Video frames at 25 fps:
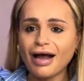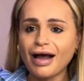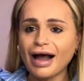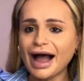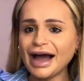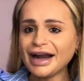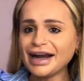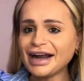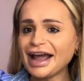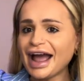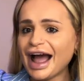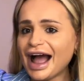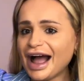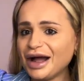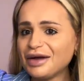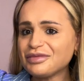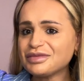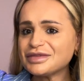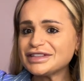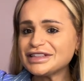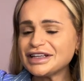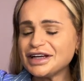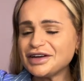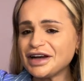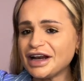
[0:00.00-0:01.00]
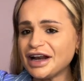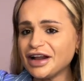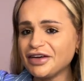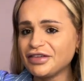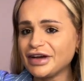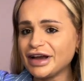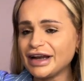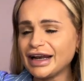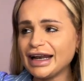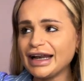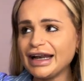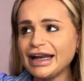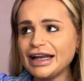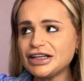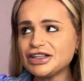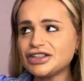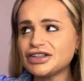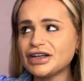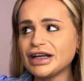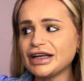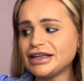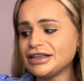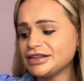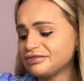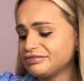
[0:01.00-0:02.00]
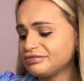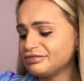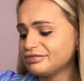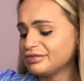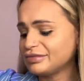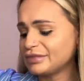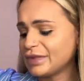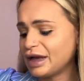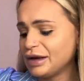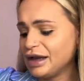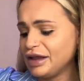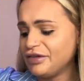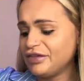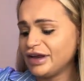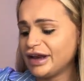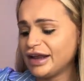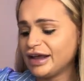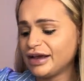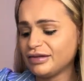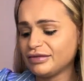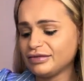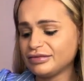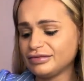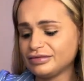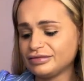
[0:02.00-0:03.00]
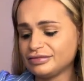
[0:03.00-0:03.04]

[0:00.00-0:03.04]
I absolutely love it, literally, I live in it.